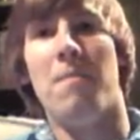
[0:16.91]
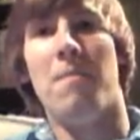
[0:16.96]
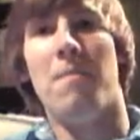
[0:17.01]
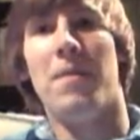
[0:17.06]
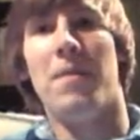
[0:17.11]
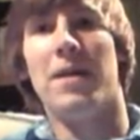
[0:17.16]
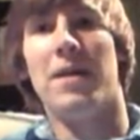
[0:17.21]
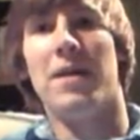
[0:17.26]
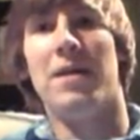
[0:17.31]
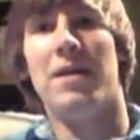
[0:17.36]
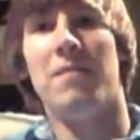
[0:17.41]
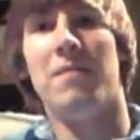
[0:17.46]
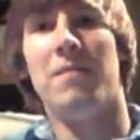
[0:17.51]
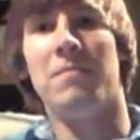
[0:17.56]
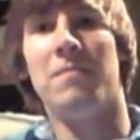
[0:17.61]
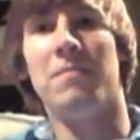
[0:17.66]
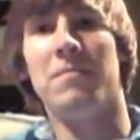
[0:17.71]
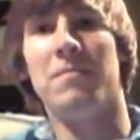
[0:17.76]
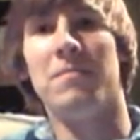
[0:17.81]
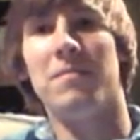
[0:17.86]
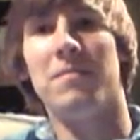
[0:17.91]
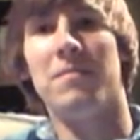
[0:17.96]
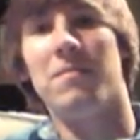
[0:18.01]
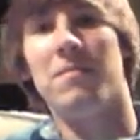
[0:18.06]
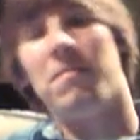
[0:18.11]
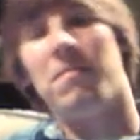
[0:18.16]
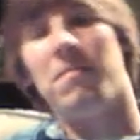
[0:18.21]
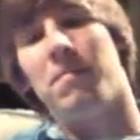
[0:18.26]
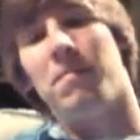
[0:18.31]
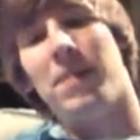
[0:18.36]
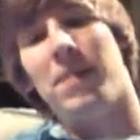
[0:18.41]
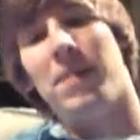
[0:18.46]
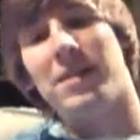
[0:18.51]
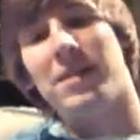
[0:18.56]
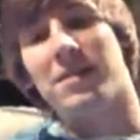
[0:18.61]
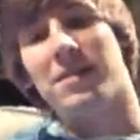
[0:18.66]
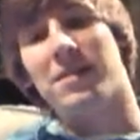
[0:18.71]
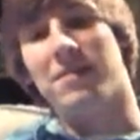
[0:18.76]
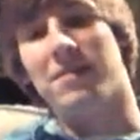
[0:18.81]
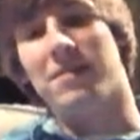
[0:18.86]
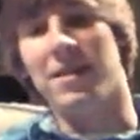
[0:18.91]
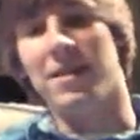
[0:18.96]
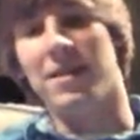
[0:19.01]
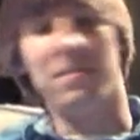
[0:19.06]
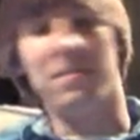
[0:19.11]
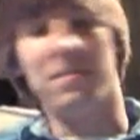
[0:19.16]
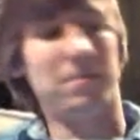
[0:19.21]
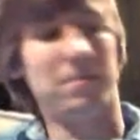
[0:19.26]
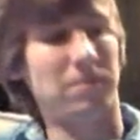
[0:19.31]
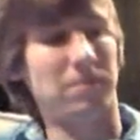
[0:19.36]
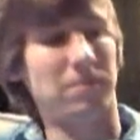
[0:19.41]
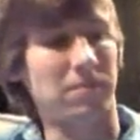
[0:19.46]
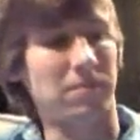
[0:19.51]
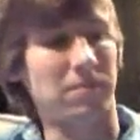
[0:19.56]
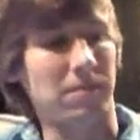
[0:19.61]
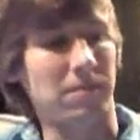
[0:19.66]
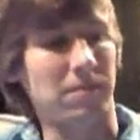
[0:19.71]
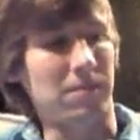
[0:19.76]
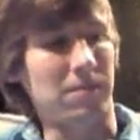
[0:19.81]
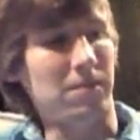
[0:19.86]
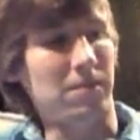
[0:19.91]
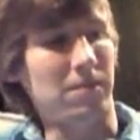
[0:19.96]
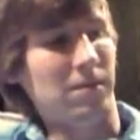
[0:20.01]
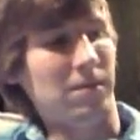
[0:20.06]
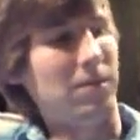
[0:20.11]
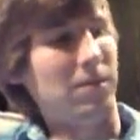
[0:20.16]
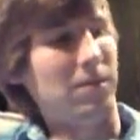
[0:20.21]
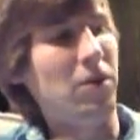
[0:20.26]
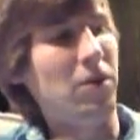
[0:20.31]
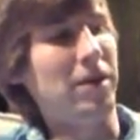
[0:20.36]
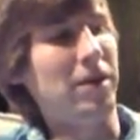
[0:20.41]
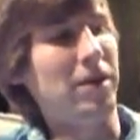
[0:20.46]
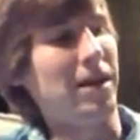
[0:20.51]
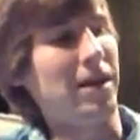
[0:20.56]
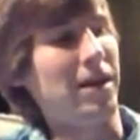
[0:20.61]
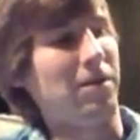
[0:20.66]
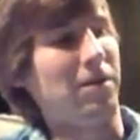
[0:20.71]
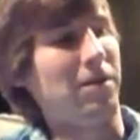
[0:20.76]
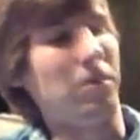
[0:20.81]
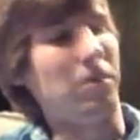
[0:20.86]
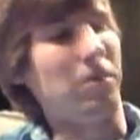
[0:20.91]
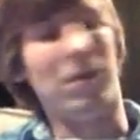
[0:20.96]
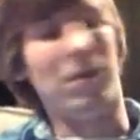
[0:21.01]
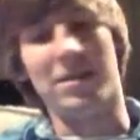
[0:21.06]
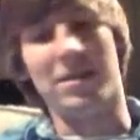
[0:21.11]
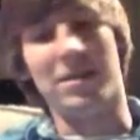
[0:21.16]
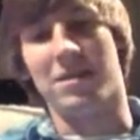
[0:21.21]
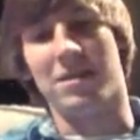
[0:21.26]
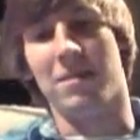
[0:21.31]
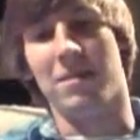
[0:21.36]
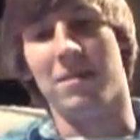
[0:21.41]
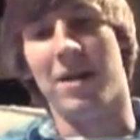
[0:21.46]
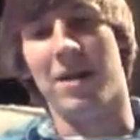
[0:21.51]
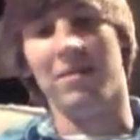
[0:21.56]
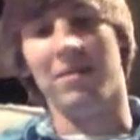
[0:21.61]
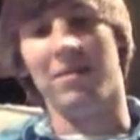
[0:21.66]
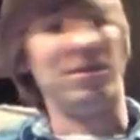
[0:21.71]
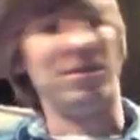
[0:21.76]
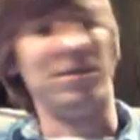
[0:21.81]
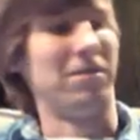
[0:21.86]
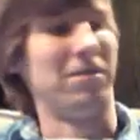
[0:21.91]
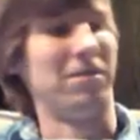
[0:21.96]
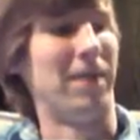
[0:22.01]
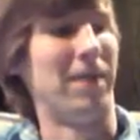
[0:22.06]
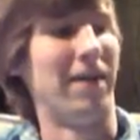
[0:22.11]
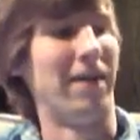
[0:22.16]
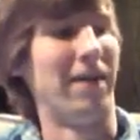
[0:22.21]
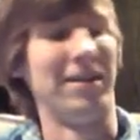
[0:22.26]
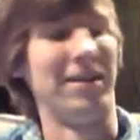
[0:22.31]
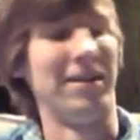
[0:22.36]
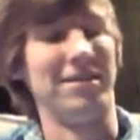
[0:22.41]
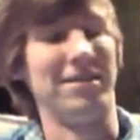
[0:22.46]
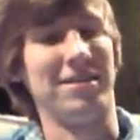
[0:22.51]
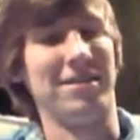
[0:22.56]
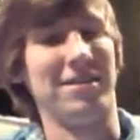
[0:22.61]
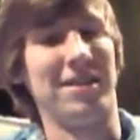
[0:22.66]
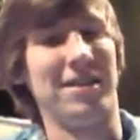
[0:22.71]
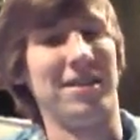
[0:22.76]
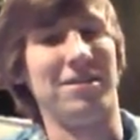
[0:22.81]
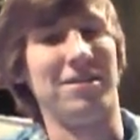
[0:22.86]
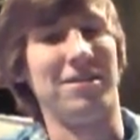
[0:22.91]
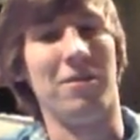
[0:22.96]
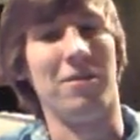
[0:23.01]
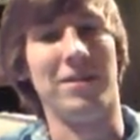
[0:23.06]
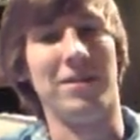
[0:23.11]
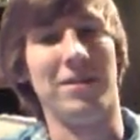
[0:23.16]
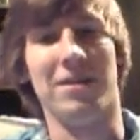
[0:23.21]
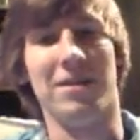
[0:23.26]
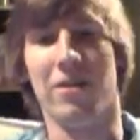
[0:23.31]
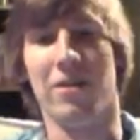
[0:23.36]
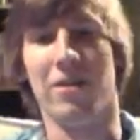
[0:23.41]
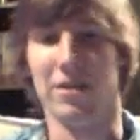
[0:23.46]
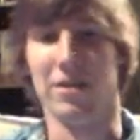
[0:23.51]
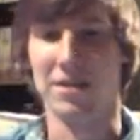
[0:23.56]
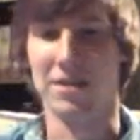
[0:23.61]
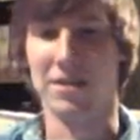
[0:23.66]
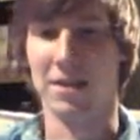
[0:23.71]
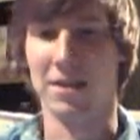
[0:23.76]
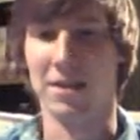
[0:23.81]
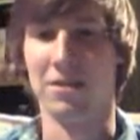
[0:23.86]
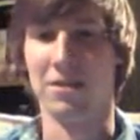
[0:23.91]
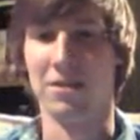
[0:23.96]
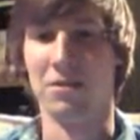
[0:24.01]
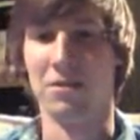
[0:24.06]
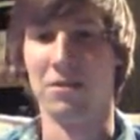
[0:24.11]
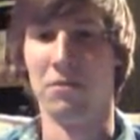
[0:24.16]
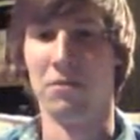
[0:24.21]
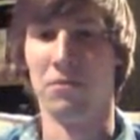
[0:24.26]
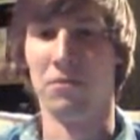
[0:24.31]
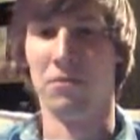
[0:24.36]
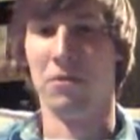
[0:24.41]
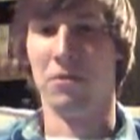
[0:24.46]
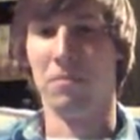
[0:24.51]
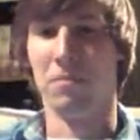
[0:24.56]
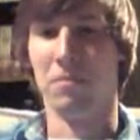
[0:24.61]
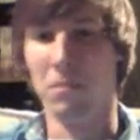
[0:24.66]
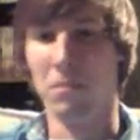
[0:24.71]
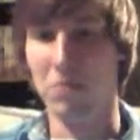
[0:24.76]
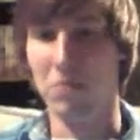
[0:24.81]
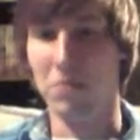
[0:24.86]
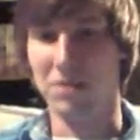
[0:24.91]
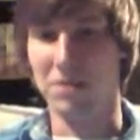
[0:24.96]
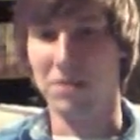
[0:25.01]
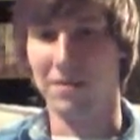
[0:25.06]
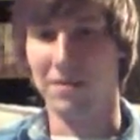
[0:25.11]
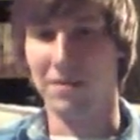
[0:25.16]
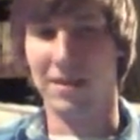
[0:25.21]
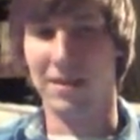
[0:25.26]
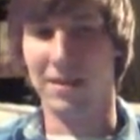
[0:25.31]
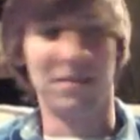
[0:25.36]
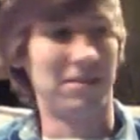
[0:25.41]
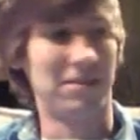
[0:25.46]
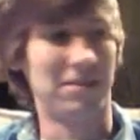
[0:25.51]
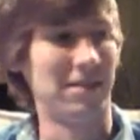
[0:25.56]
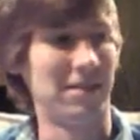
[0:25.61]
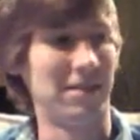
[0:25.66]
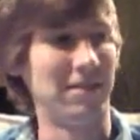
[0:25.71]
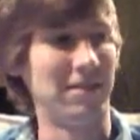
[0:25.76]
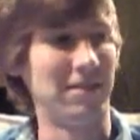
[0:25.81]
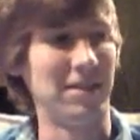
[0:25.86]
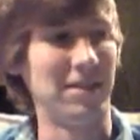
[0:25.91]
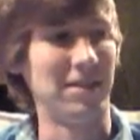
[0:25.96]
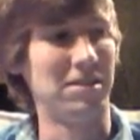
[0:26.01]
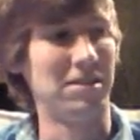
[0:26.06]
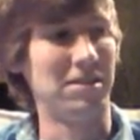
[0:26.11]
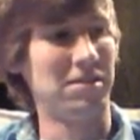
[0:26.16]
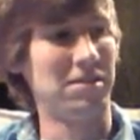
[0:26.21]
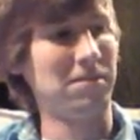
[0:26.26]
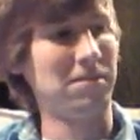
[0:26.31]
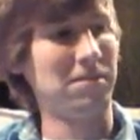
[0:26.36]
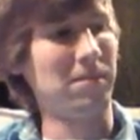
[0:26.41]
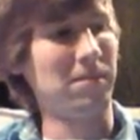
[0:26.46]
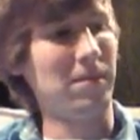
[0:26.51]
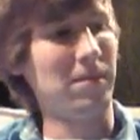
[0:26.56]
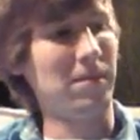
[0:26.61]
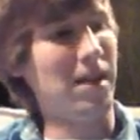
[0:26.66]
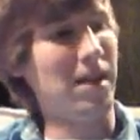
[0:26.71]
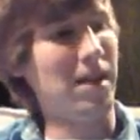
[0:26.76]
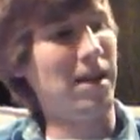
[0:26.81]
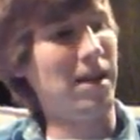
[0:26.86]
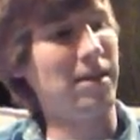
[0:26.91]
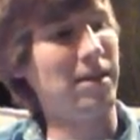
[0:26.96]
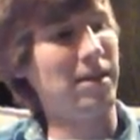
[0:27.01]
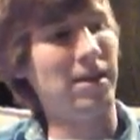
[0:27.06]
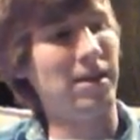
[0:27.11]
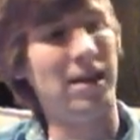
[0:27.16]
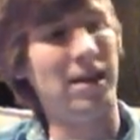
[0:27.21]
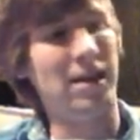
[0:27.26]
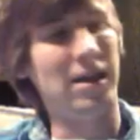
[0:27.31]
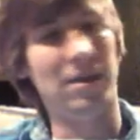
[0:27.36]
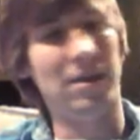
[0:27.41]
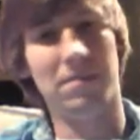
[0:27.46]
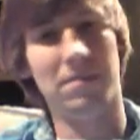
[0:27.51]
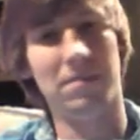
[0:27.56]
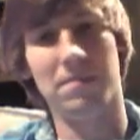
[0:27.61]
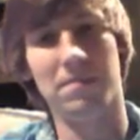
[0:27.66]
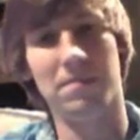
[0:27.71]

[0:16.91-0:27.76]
But basically, no kid wants to come out to their parents. That's always the hardest thing to do for most of us, at least. And it